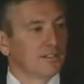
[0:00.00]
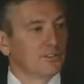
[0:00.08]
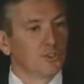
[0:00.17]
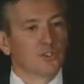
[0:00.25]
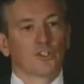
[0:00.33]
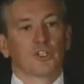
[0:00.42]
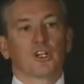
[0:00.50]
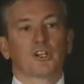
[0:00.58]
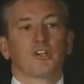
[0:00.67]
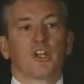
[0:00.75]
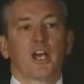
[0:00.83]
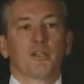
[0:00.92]
Do your
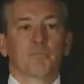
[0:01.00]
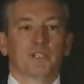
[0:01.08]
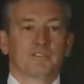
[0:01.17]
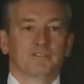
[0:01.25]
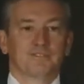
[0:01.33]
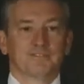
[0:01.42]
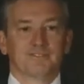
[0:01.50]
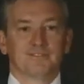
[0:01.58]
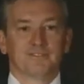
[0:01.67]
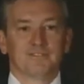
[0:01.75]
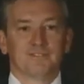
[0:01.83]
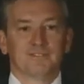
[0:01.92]
younger linemen
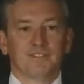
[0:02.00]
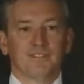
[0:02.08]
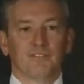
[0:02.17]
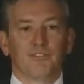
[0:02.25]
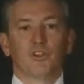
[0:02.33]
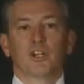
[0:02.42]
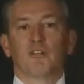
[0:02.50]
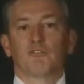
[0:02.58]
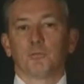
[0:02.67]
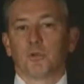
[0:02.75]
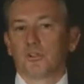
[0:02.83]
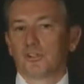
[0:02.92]
feel
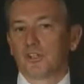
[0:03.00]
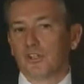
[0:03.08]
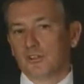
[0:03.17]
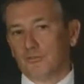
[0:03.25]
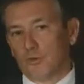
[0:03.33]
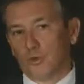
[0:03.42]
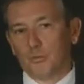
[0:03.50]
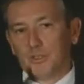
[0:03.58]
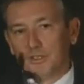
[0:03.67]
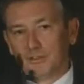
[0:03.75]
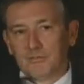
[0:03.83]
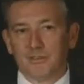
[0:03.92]
comfortable to tell the
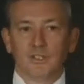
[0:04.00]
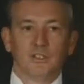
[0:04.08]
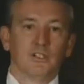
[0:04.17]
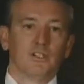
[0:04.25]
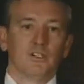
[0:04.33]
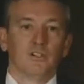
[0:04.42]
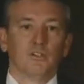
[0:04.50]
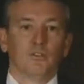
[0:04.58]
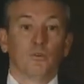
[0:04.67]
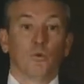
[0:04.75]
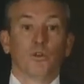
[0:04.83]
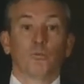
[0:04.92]
foreman
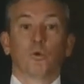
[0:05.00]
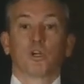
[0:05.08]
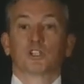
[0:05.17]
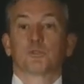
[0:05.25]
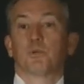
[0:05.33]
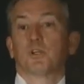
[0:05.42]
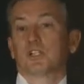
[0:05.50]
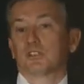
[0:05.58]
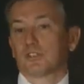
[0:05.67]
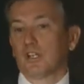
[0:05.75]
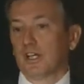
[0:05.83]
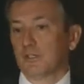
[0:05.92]
or the more
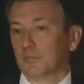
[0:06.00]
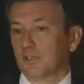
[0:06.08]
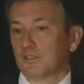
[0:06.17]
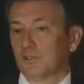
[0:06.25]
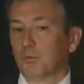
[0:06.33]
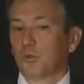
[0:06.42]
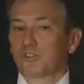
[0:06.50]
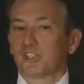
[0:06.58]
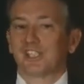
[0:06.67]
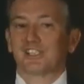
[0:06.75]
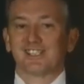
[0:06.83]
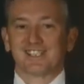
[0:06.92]
experienced lineman, the more
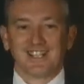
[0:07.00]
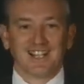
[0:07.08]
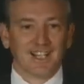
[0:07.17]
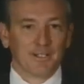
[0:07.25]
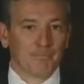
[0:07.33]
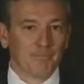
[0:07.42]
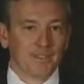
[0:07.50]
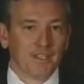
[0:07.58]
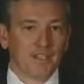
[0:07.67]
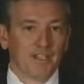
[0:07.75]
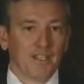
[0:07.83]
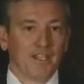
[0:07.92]
seasoned guy,
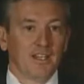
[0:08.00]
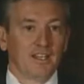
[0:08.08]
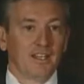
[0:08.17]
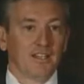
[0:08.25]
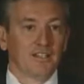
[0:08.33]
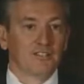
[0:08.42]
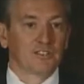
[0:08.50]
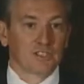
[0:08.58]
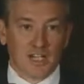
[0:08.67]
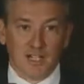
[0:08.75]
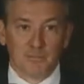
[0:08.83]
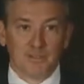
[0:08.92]

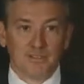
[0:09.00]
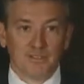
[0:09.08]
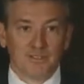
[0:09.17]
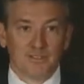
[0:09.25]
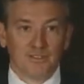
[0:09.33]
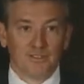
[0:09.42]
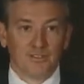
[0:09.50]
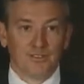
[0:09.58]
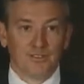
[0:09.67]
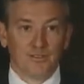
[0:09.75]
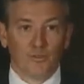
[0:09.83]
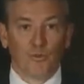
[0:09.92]
stop,
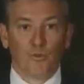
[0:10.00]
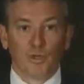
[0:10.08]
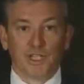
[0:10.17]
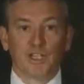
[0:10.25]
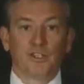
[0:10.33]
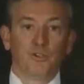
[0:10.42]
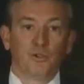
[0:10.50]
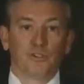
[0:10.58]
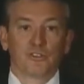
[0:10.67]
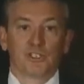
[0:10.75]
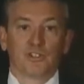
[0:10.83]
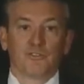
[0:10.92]
we need to do
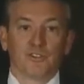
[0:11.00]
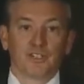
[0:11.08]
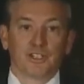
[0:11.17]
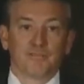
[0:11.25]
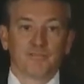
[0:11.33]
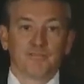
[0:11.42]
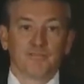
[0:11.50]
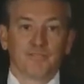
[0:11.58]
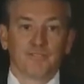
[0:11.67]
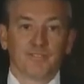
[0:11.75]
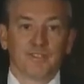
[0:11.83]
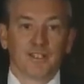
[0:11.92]
this differently.
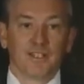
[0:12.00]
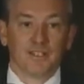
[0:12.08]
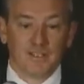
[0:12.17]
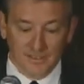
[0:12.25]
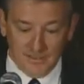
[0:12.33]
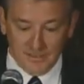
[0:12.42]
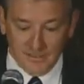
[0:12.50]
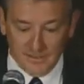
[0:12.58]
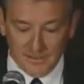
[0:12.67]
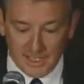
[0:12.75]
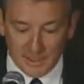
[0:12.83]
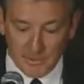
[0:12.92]

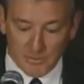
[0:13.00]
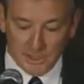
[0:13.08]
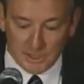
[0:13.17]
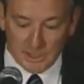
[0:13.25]
That can be really